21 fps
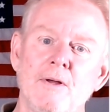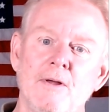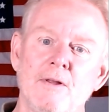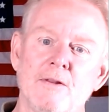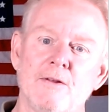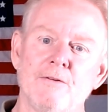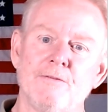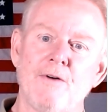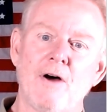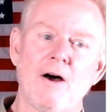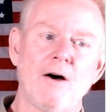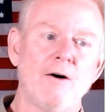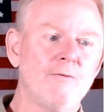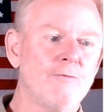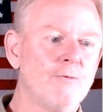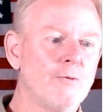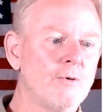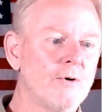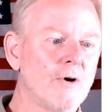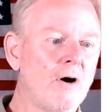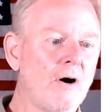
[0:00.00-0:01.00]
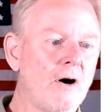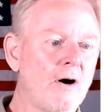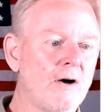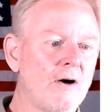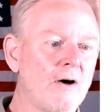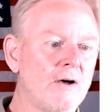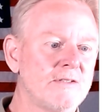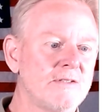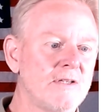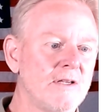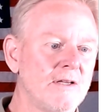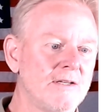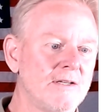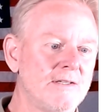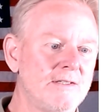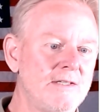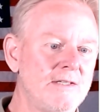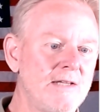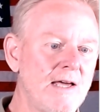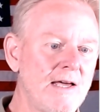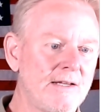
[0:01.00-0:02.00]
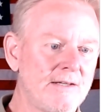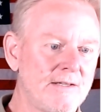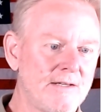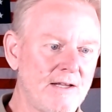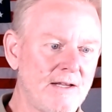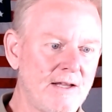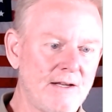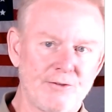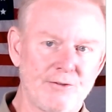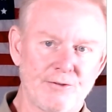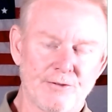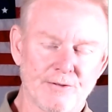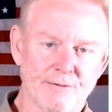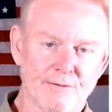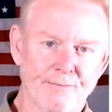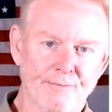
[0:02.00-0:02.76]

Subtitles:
the valve will cause detonation.